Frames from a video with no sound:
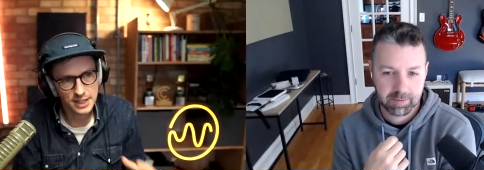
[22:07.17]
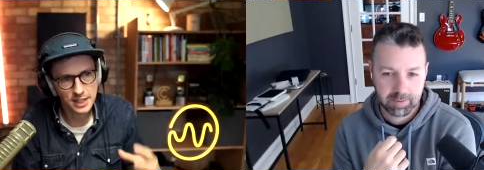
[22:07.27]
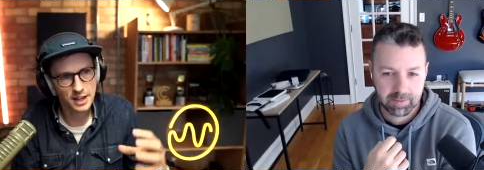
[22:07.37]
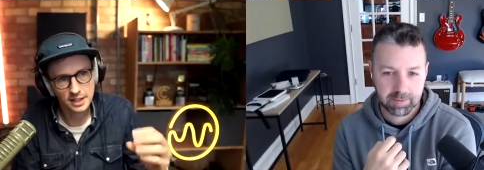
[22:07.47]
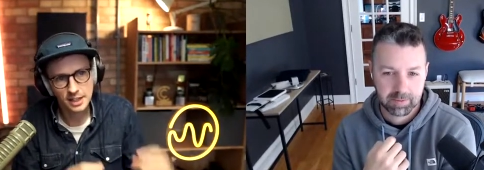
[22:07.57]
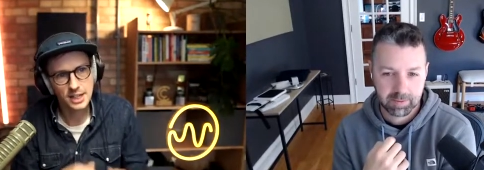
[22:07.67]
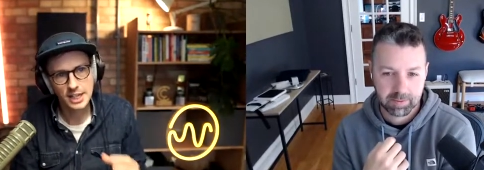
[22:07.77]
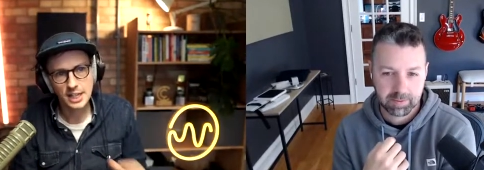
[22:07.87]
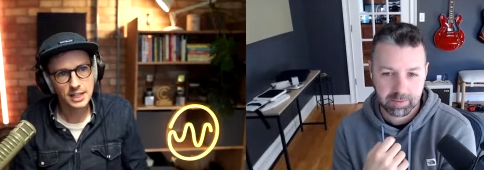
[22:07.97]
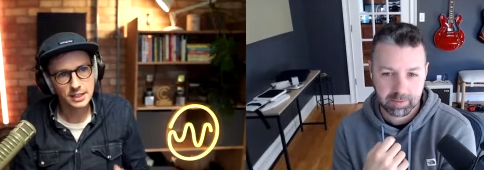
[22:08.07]
Speaker 1: like
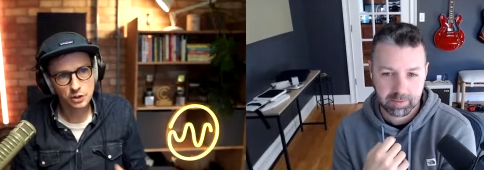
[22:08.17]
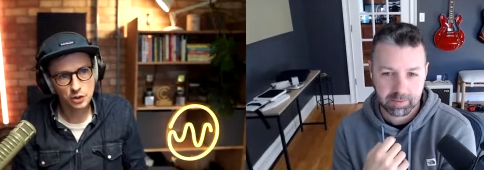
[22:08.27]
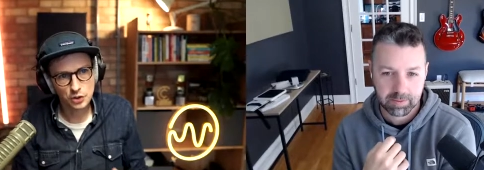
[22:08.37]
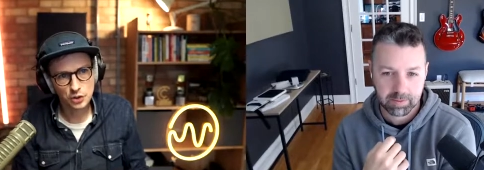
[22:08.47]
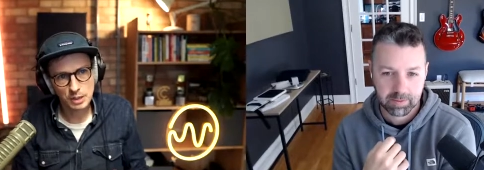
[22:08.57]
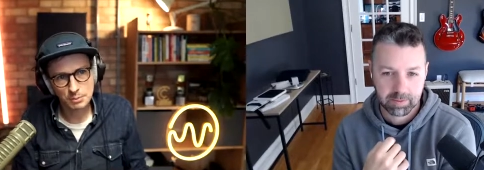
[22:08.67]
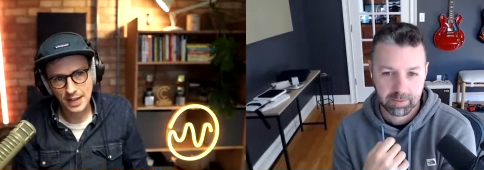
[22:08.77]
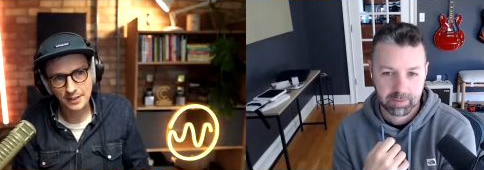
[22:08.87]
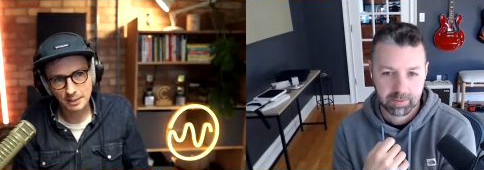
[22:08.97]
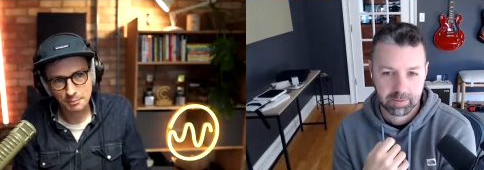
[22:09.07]
cheap
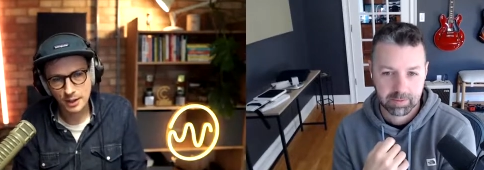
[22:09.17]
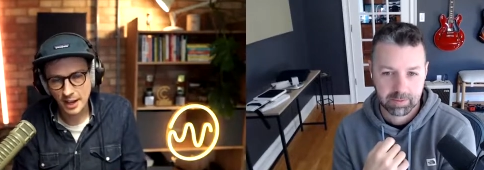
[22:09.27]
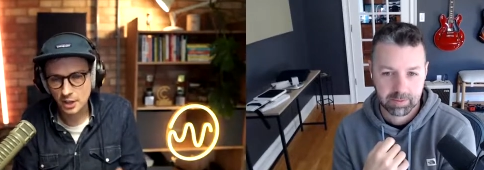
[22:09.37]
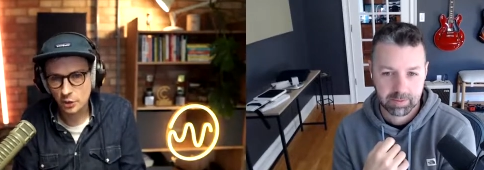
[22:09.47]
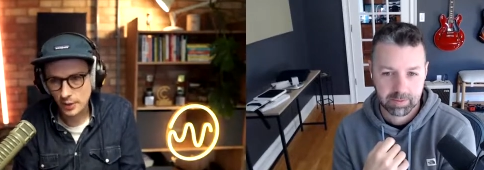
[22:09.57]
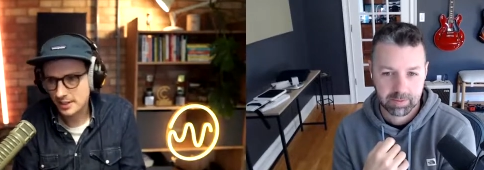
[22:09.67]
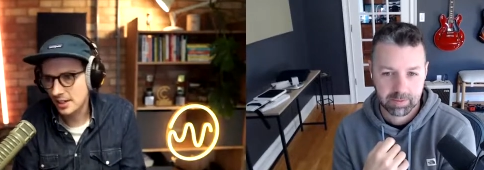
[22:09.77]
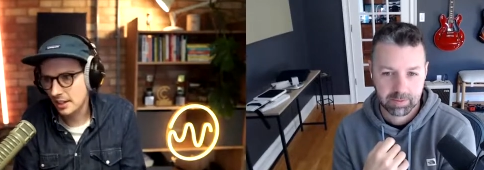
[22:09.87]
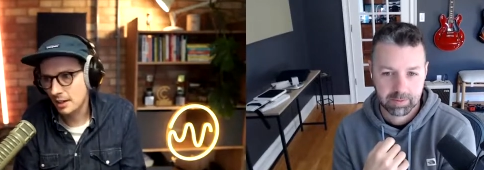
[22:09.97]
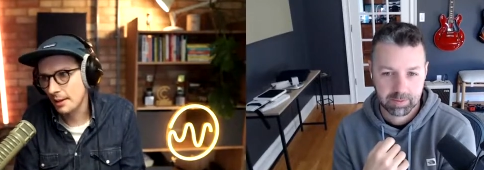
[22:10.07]
sounding but like gritty
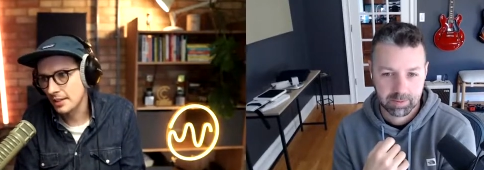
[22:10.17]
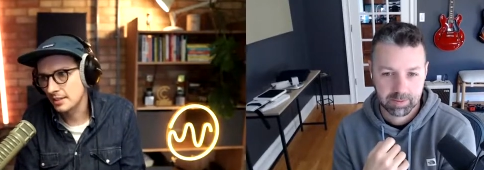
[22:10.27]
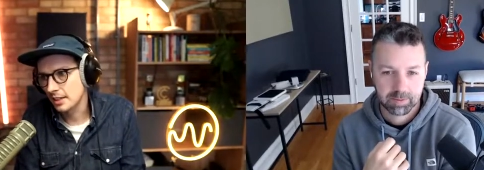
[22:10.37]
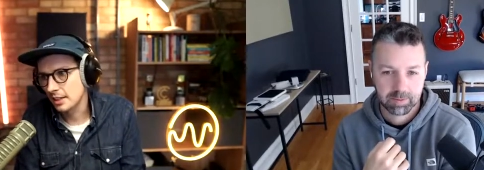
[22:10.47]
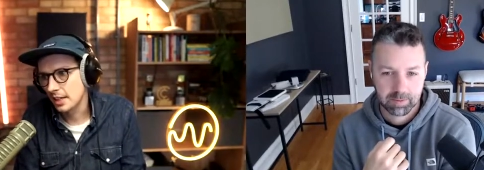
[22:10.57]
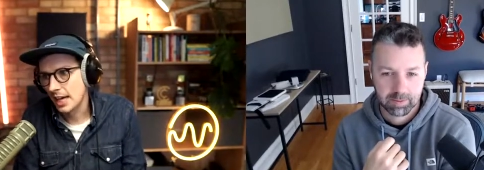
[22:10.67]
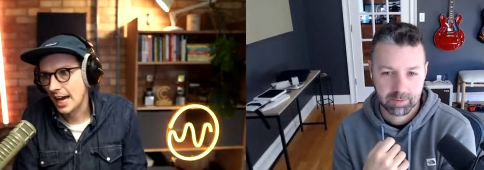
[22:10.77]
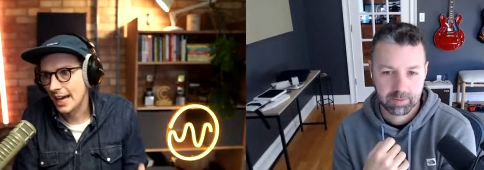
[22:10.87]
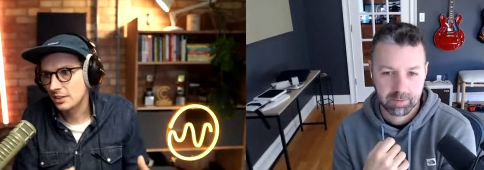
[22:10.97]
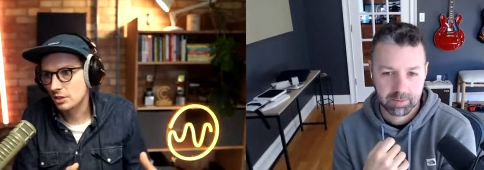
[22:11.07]
and amazing
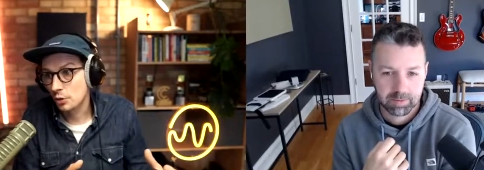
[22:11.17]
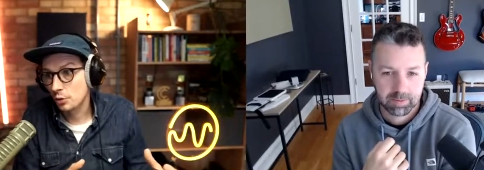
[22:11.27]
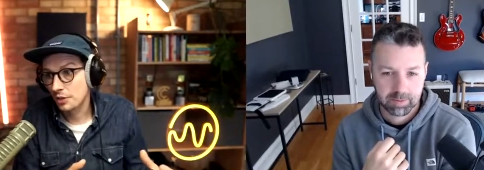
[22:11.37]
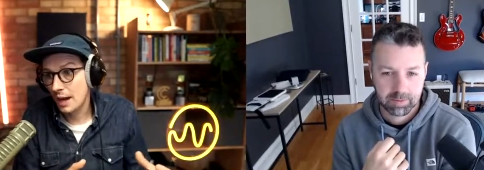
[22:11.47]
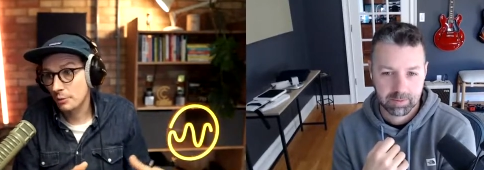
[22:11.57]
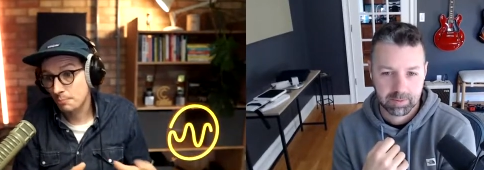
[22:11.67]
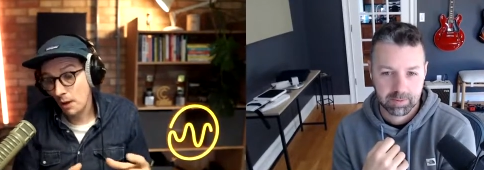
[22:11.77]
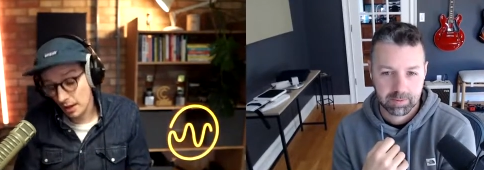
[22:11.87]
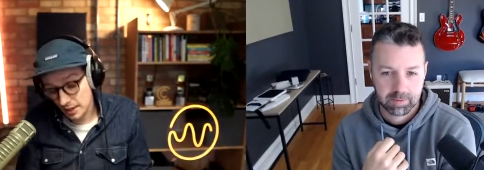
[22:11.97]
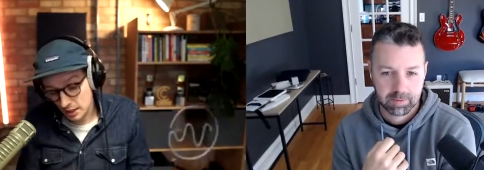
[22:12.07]
and so that was
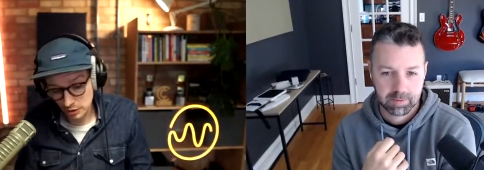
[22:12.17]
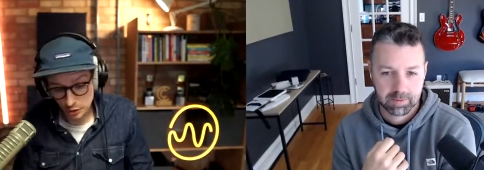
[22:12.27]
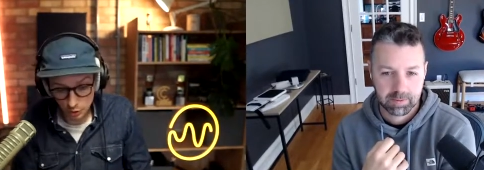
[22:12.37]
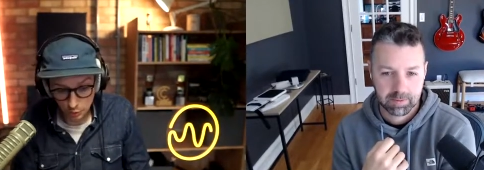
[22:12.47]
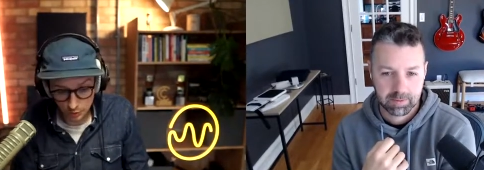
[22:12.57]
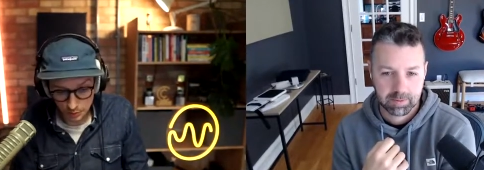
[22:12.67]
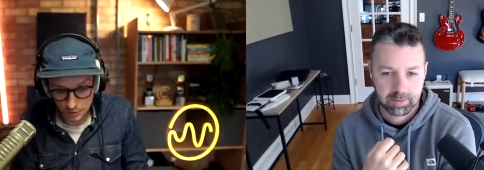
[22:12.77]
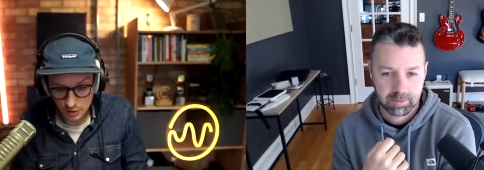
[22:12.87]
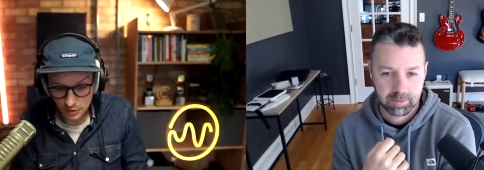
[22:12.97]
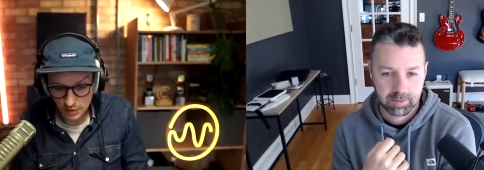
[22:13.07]
partly because of the tools i was
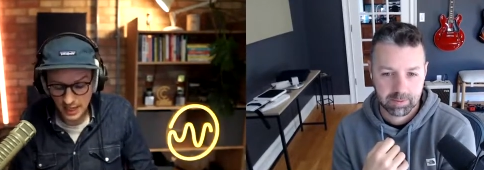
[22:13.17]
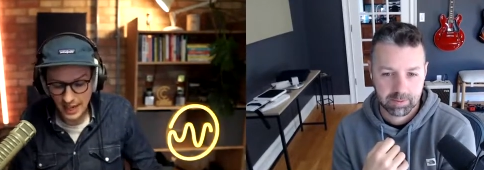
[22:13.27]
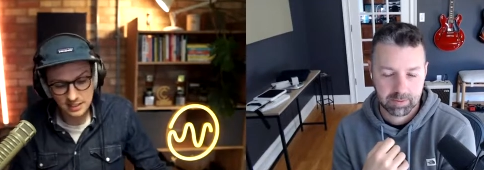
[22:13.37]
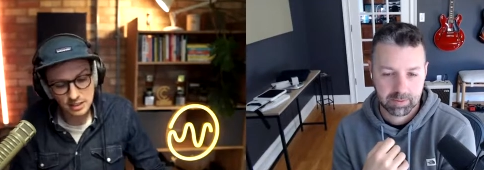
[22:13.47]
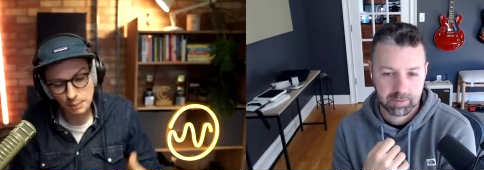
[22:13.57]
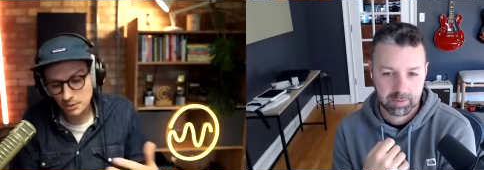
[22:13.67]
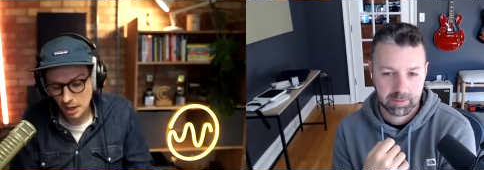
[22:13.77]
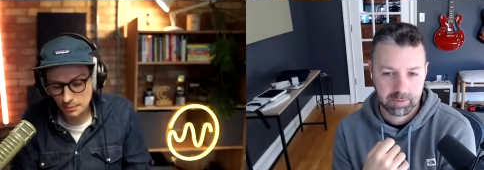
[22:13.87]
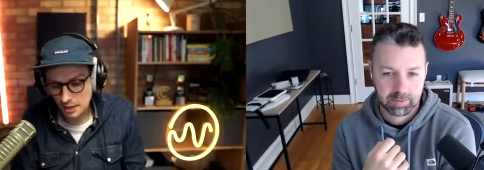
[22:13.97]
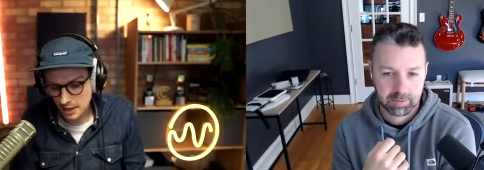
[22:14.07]
using and
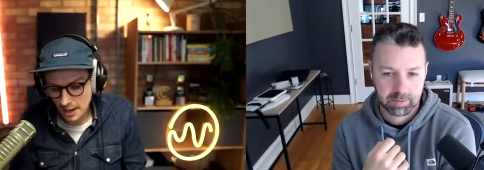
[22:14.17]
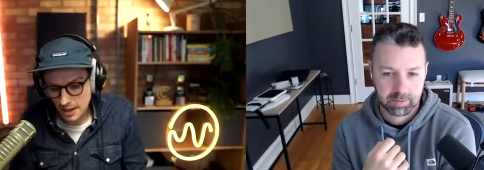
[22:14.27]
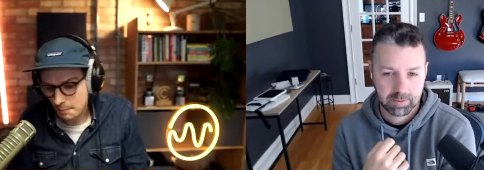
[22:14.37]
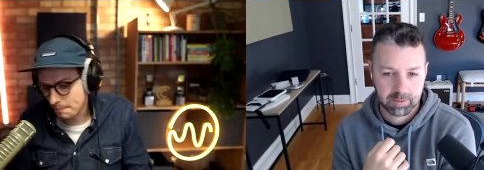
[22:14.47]
sometimes i'd like